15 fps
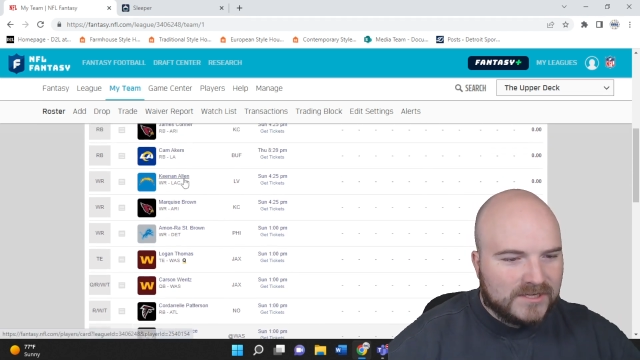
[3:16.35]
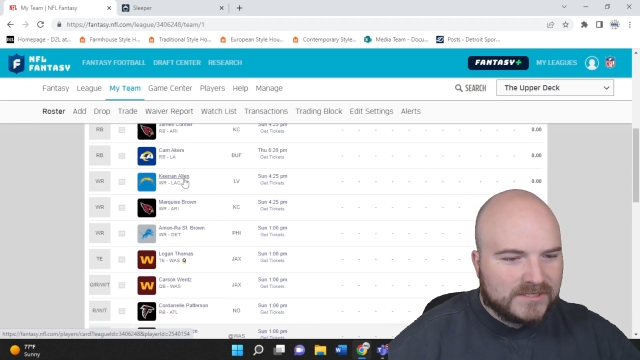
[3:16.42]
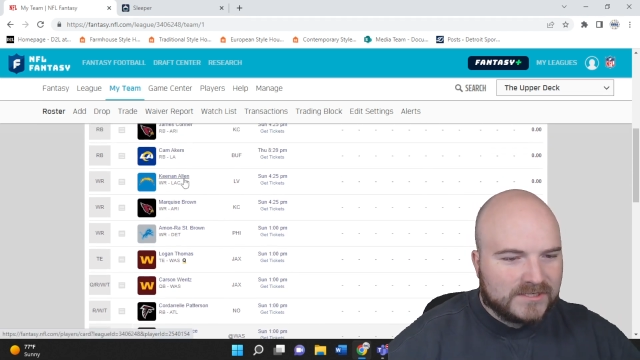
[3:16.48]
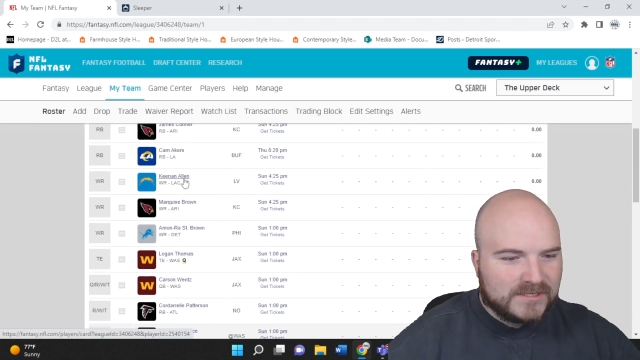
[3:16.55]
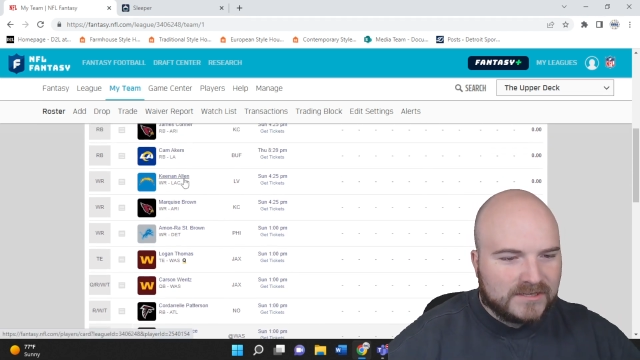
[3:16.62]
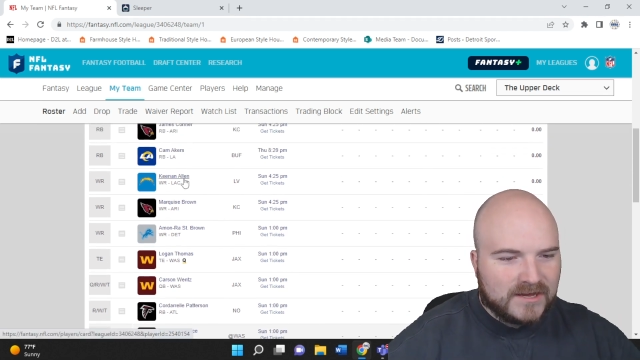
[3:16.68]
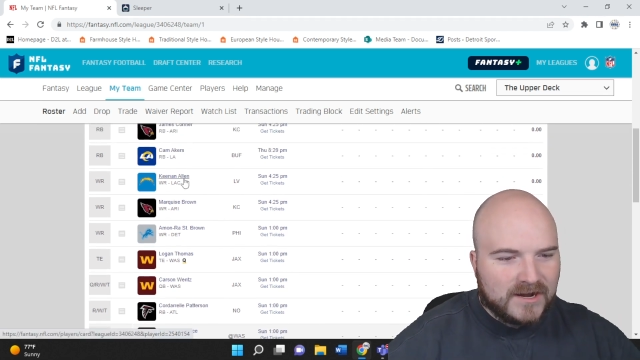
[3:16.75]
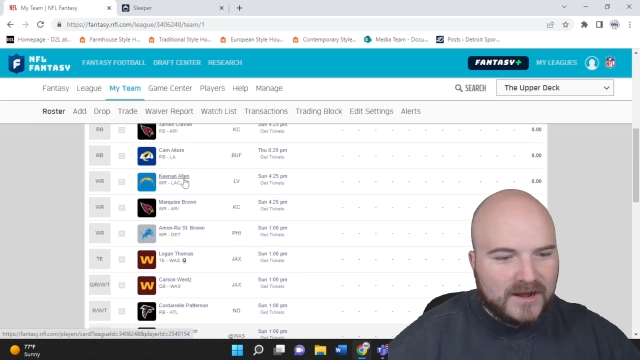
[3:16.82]
is
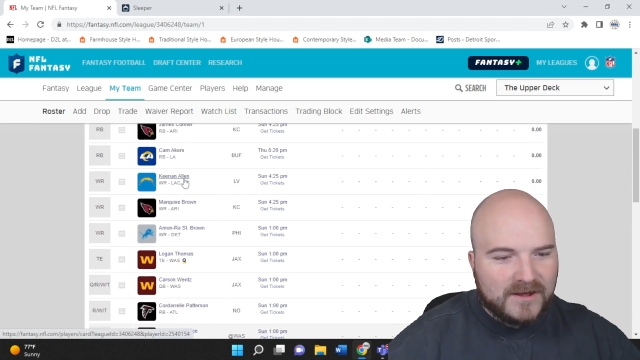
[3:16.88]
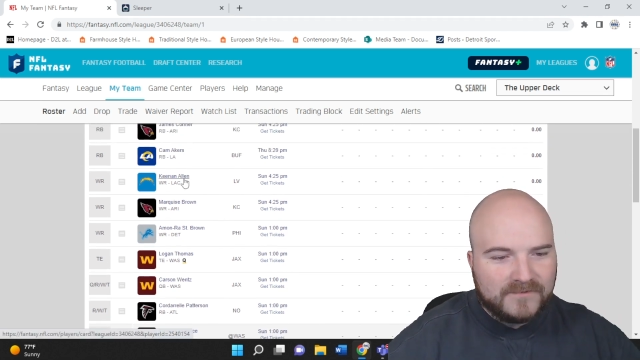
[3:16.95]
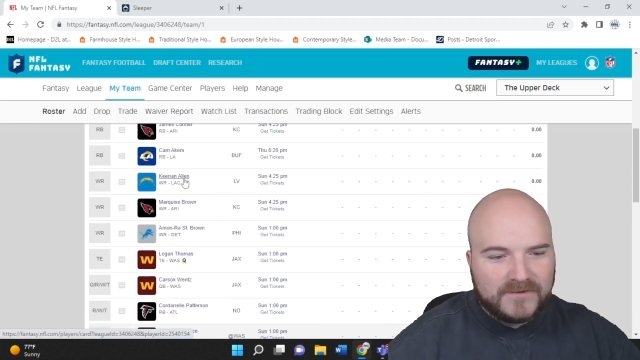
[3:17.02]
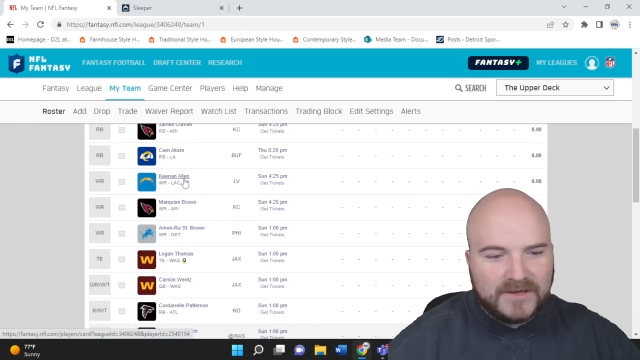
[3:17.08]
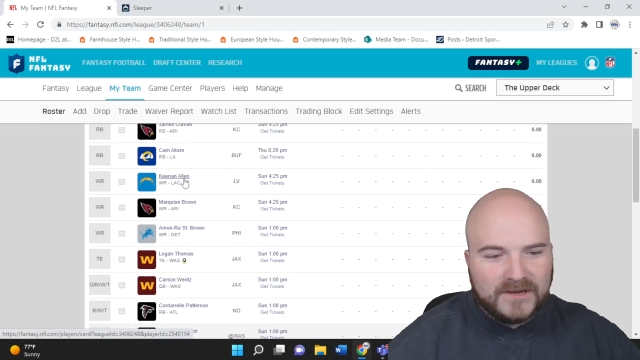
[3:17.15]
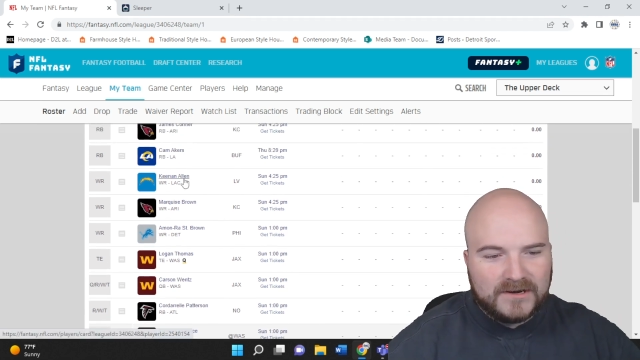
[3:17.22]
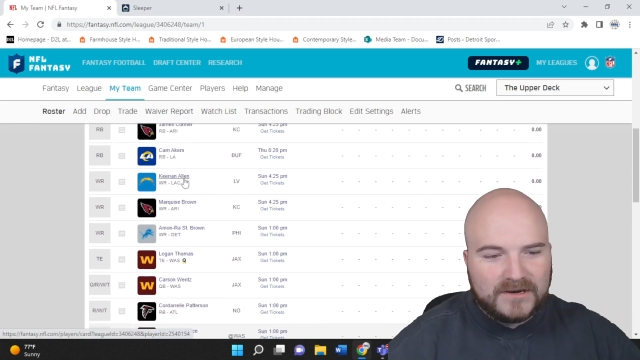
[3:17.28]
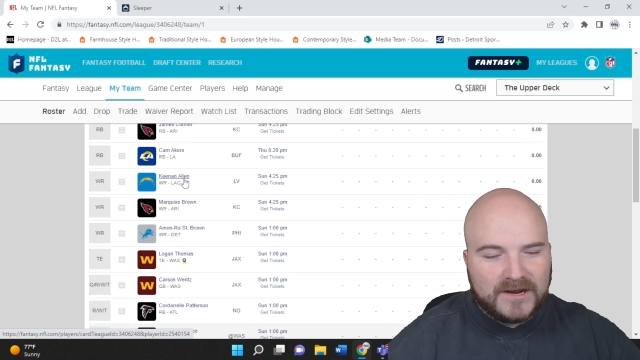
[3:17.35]
it that I had
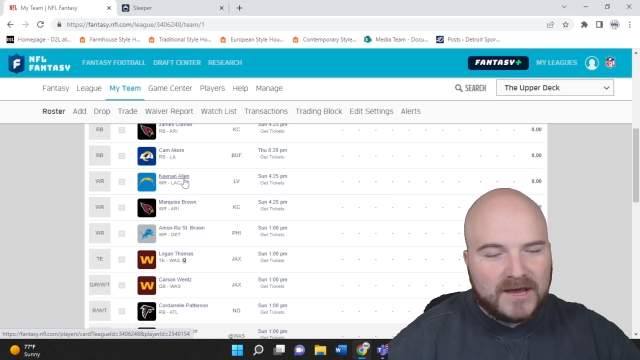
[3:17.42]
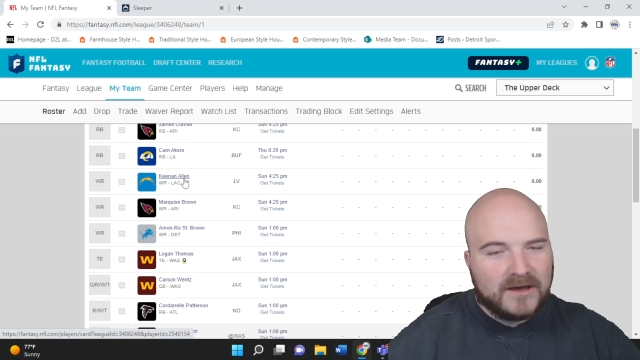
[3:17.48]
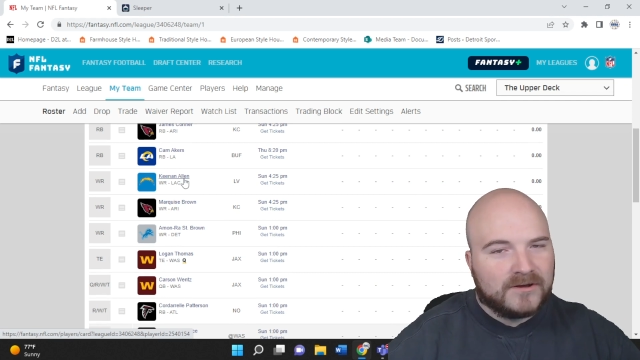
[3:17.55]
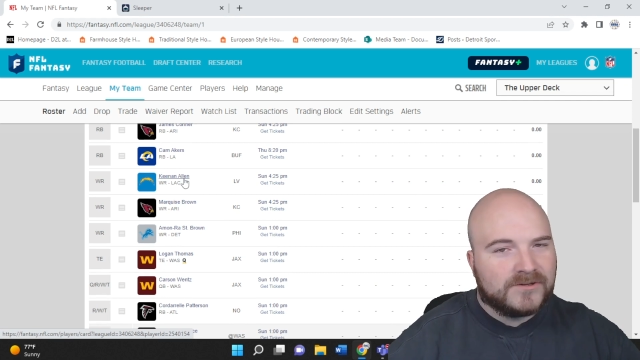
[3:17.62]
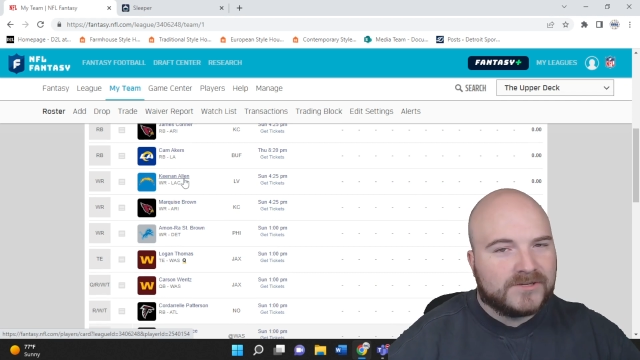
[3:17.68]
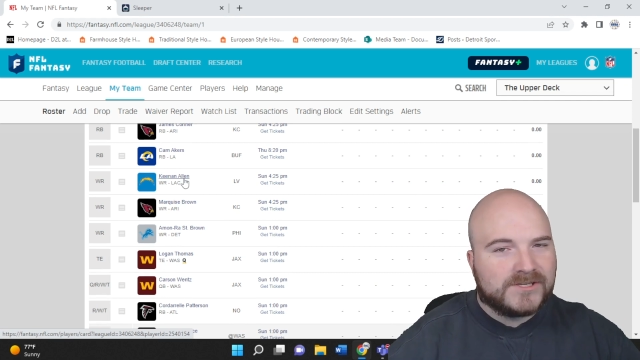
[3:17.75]
Keenan Allen,